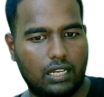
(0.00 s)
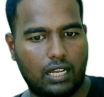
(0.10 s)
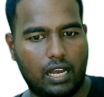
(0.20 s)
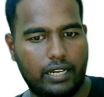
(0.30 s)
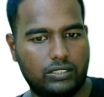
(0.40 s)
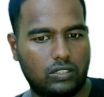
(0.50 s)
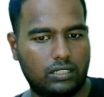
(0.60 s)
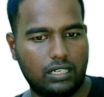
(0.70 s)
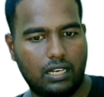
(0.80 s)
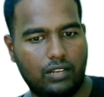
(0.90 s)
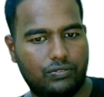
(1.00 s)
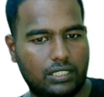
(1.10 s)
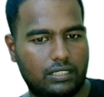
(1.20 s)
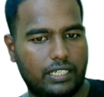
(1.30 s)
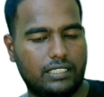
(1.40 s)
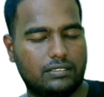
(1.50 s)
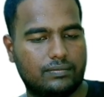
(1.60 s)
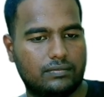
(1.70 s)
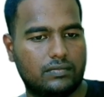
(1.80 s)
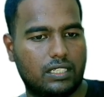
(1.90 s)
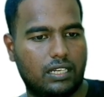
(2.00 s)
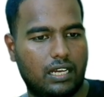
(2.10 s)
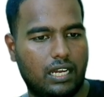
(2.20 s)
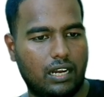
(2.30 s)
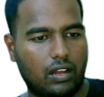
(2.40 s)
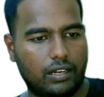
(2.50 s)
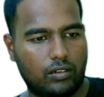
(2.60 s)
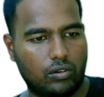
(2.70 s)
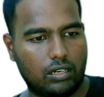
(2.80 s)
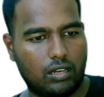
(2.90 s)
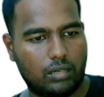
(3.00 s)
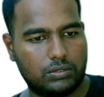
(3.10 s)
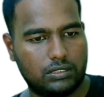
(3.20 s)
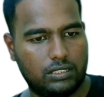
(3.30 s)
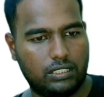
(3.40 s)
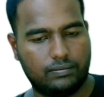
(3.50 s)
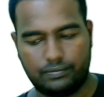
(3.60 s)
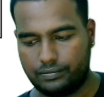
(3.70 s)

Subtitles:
horizontal, left and right, and longitudinal. Option C.